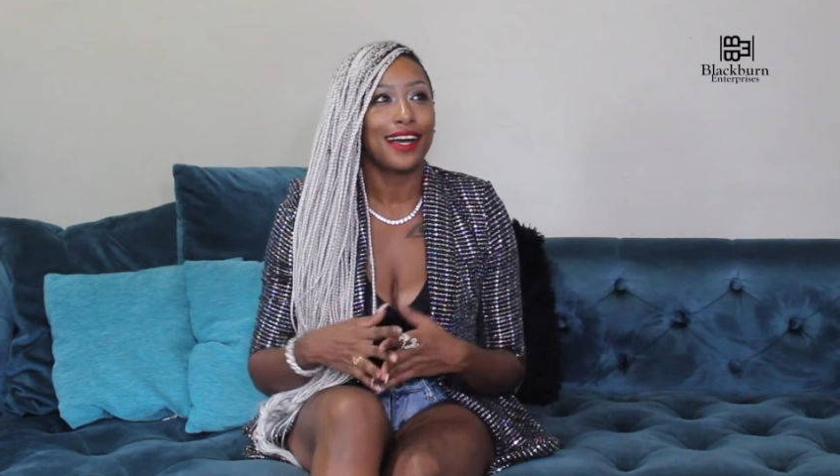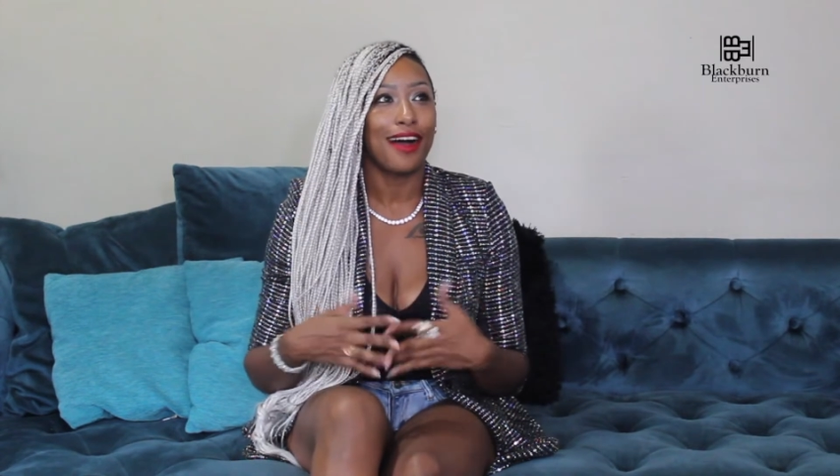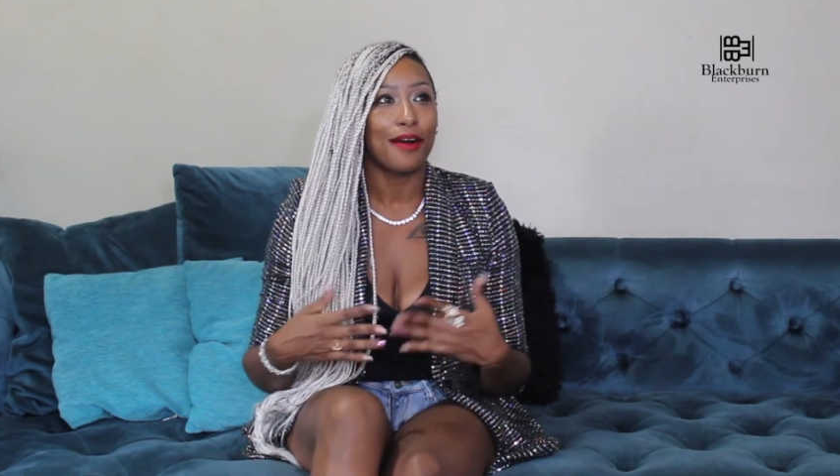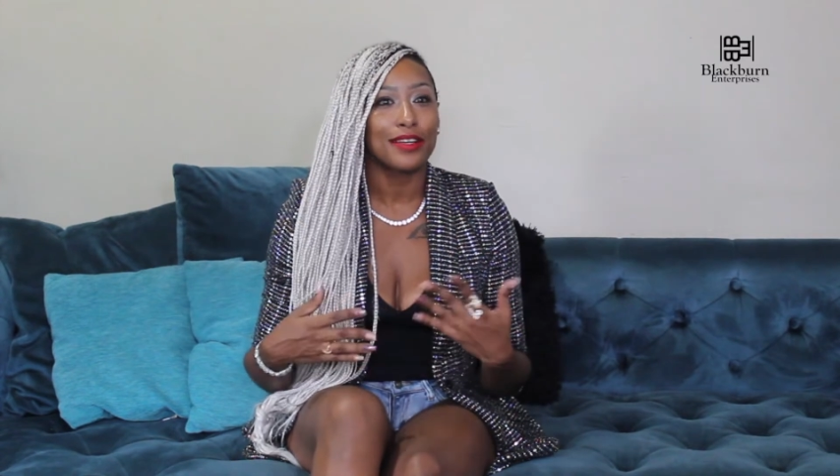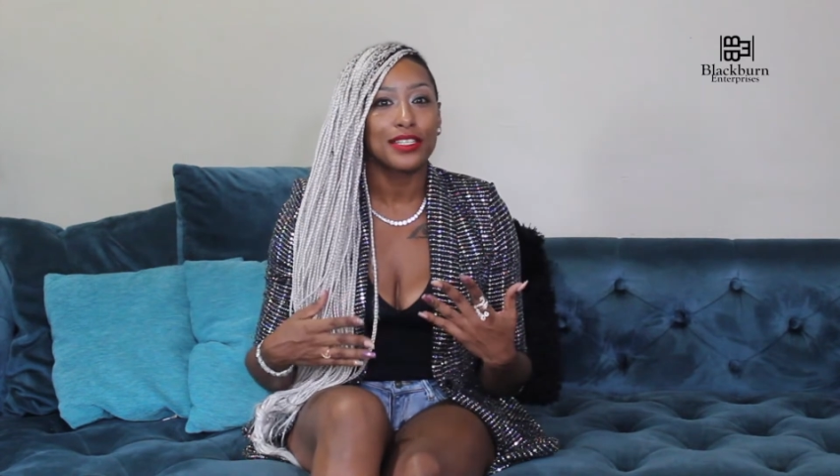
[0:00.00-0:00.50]

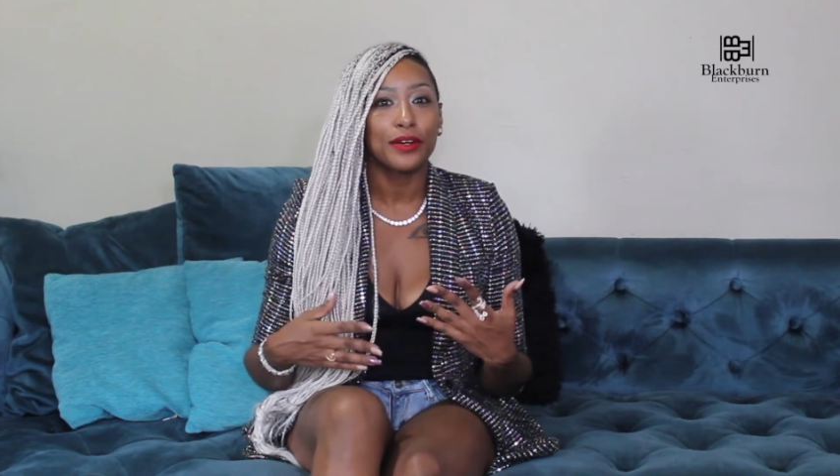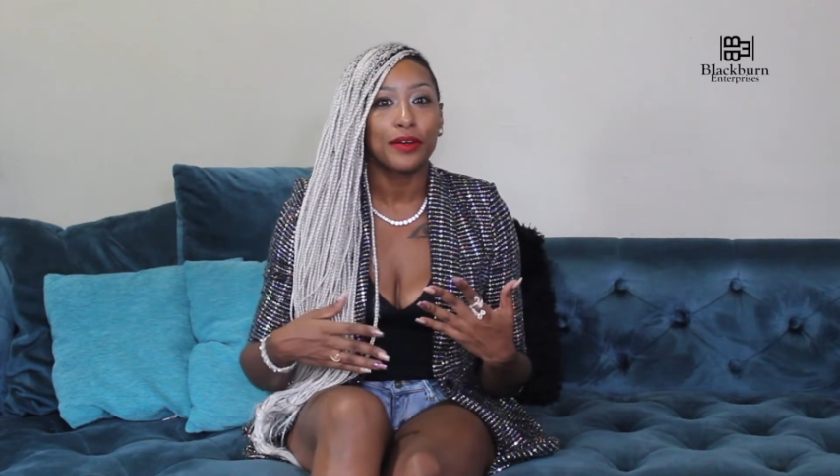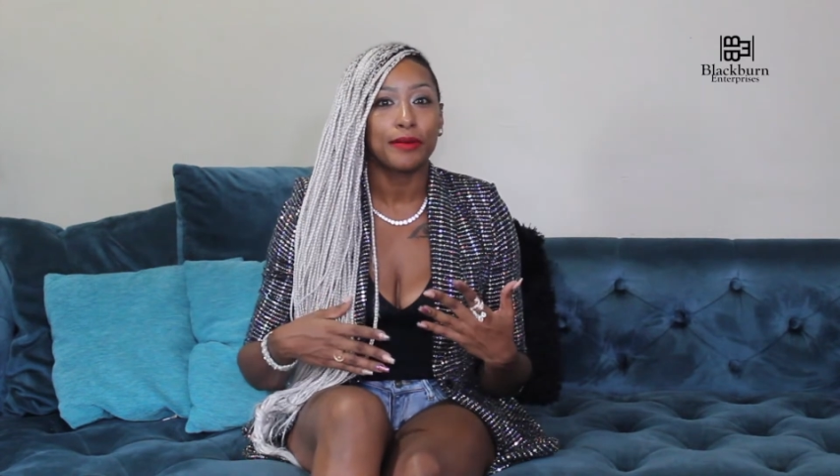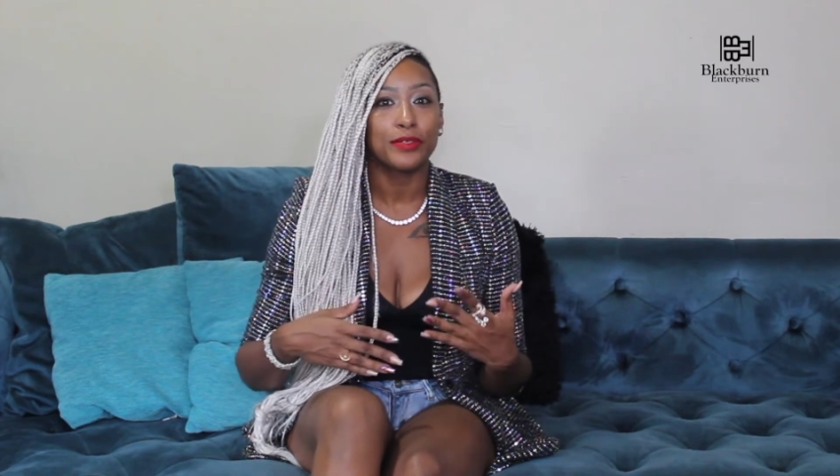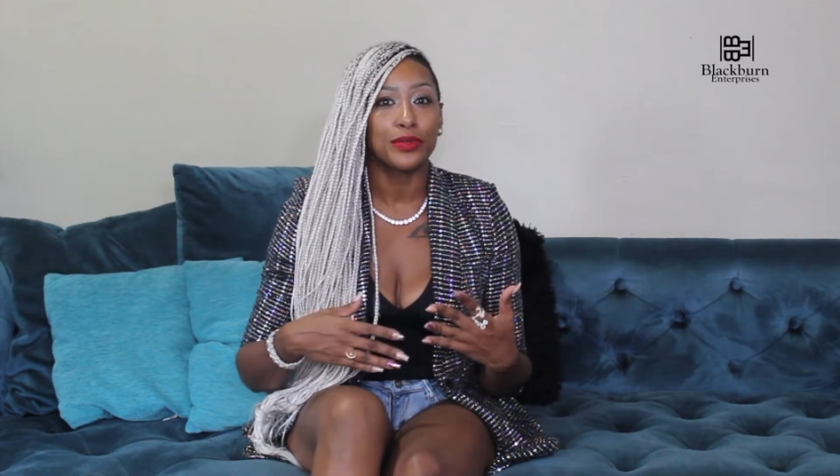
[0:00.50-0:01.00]
I also
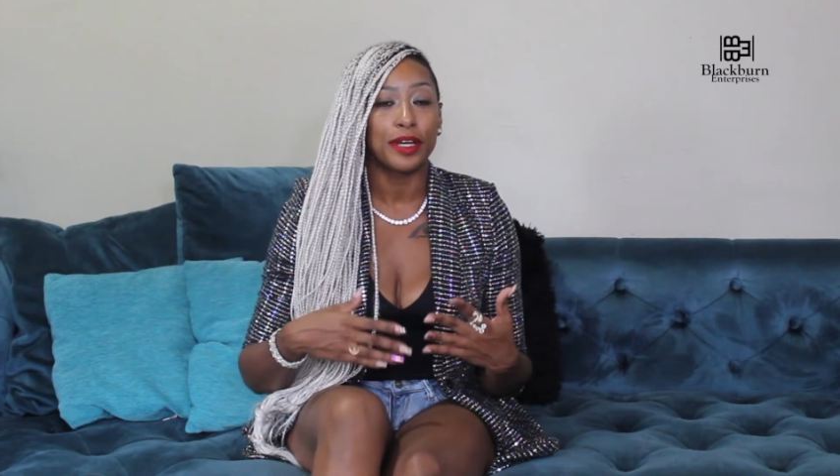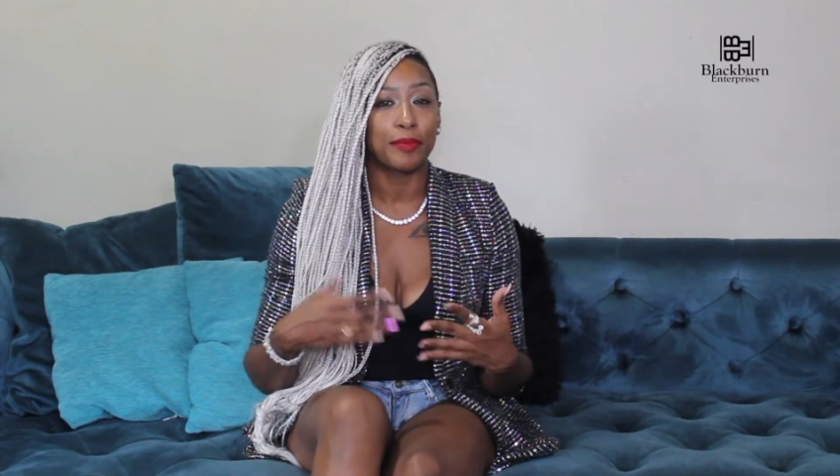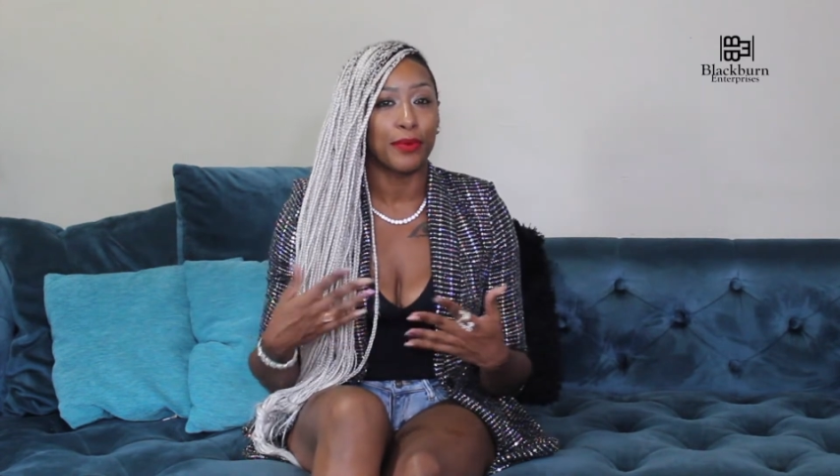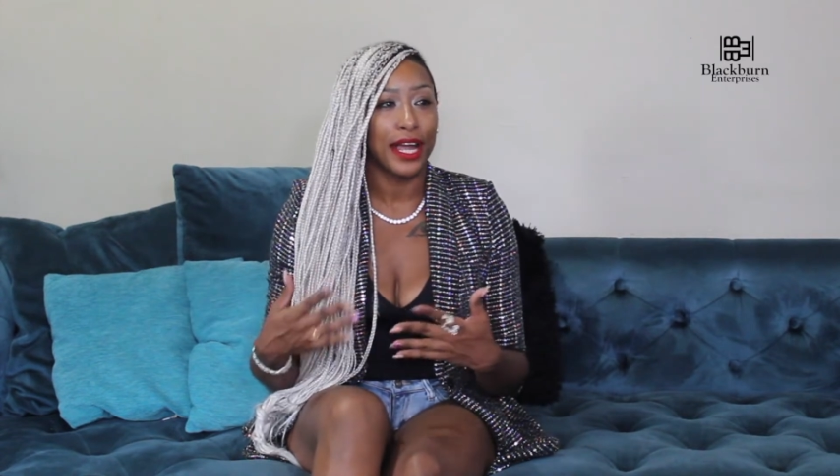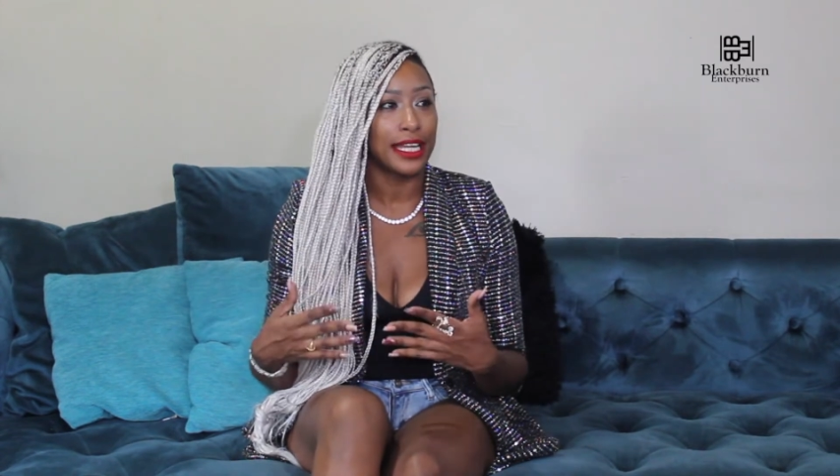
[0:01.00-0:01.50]
am
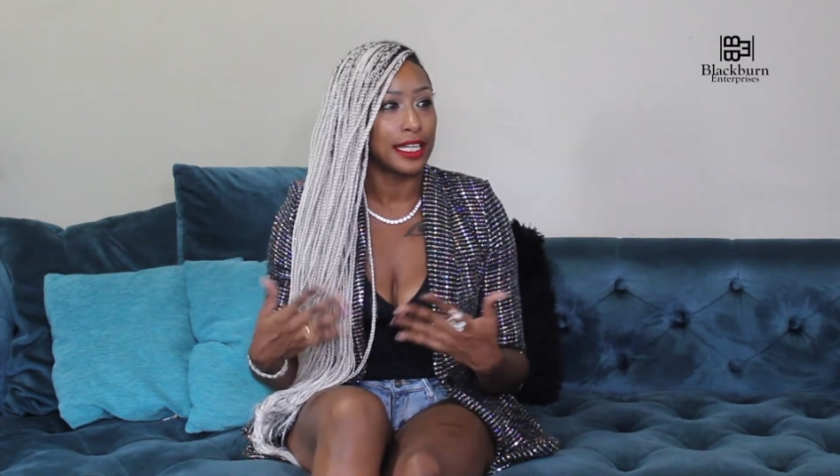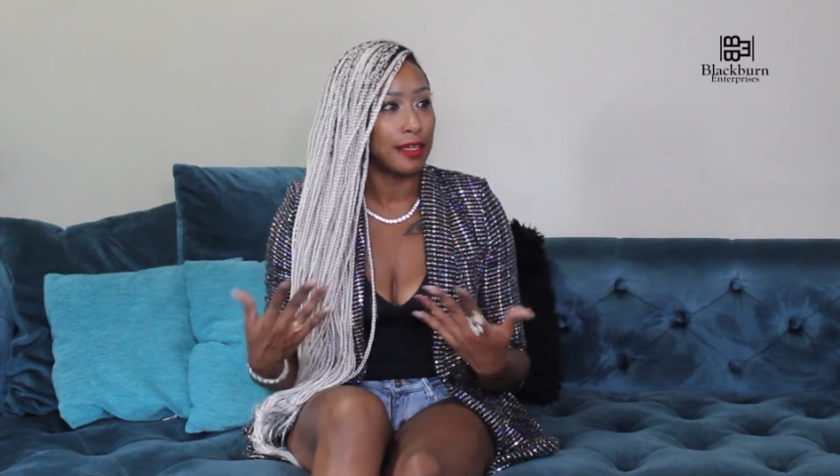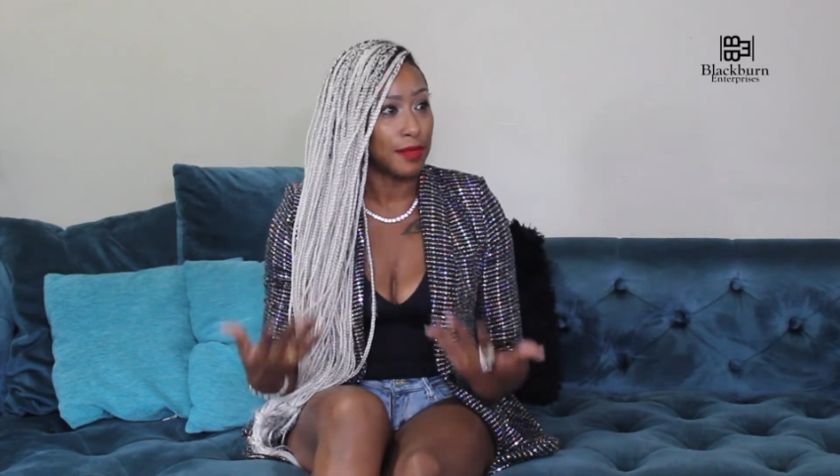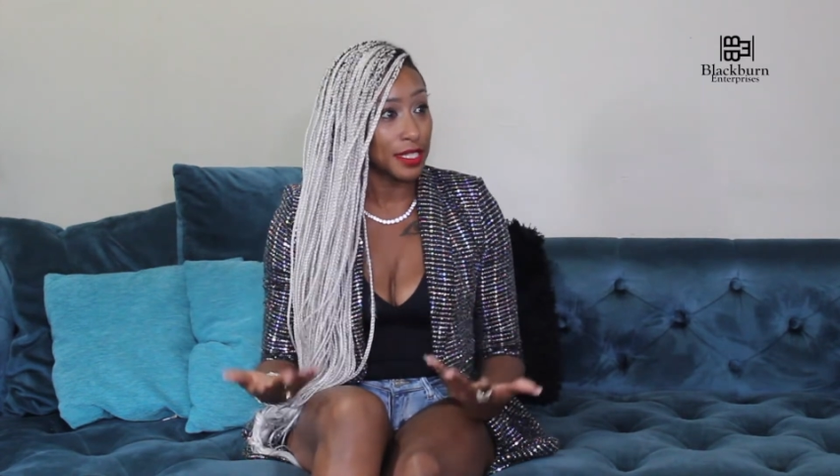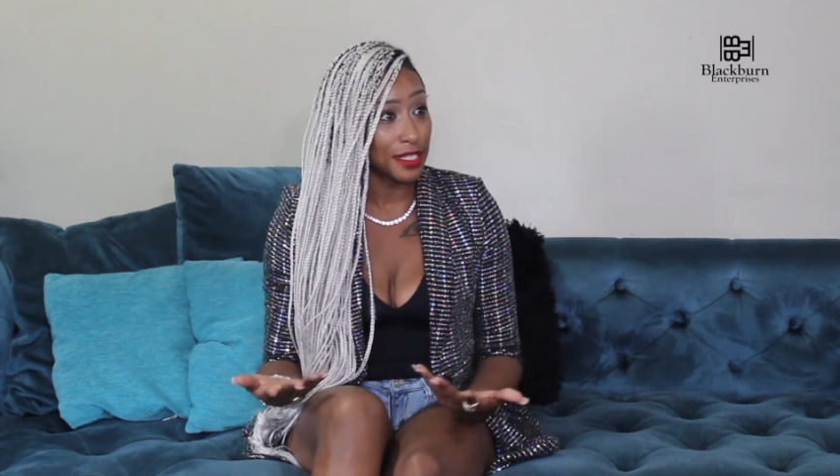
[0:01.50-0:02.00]
doing brand and
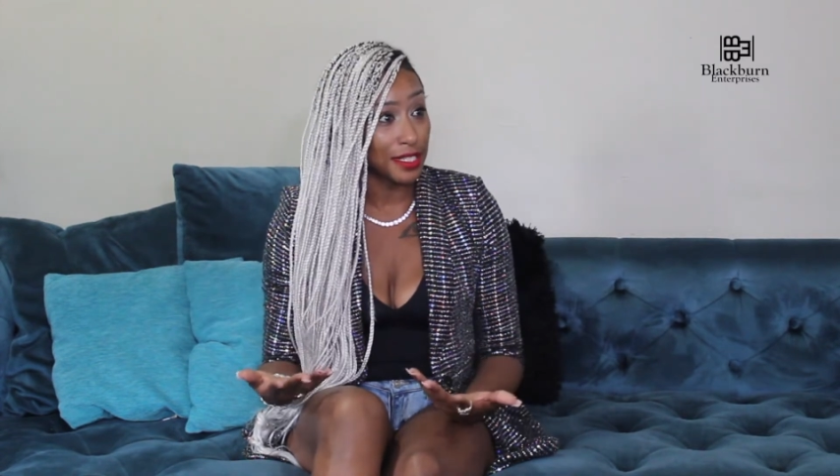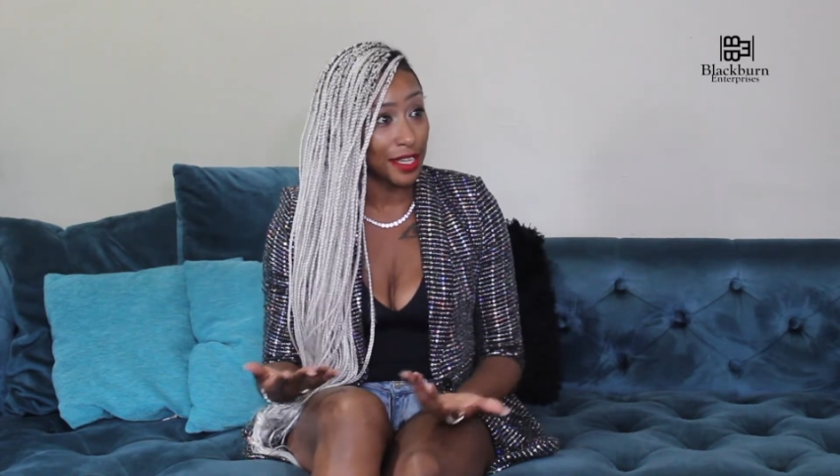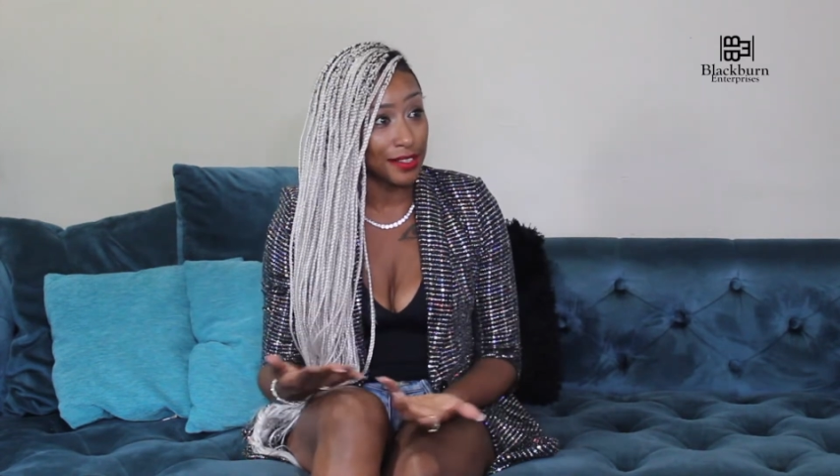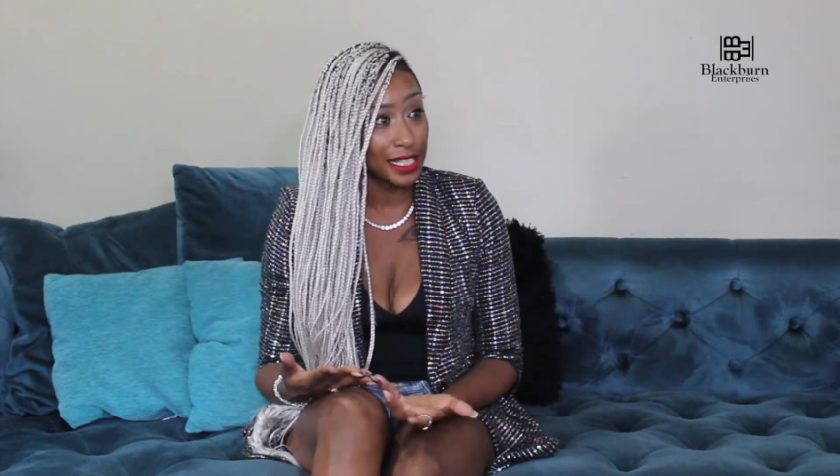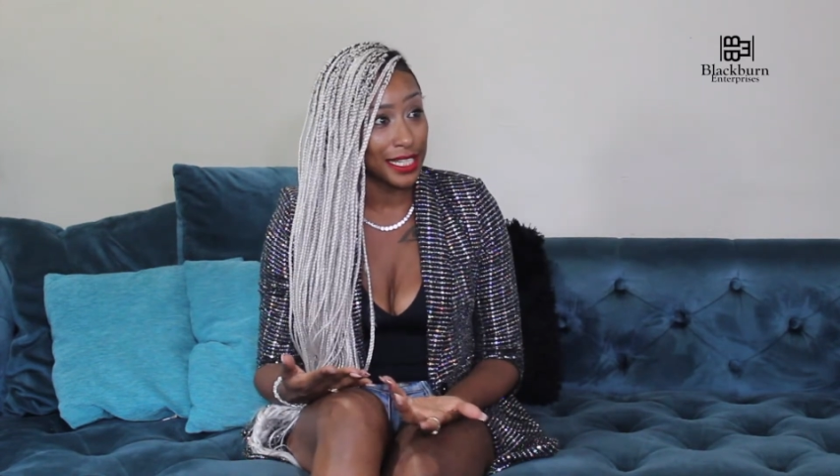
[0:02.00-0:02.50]
image
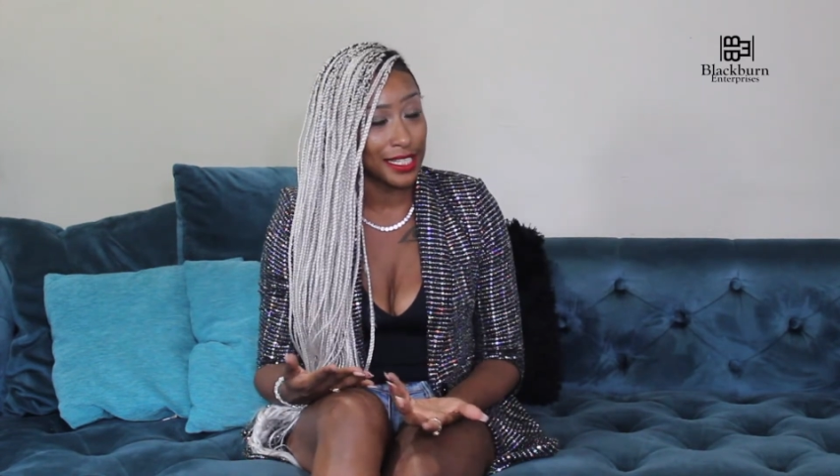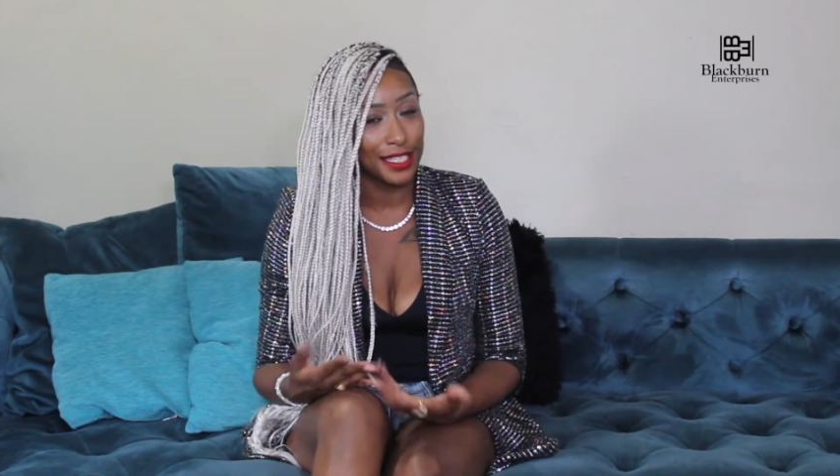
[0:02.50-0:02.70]
consulting.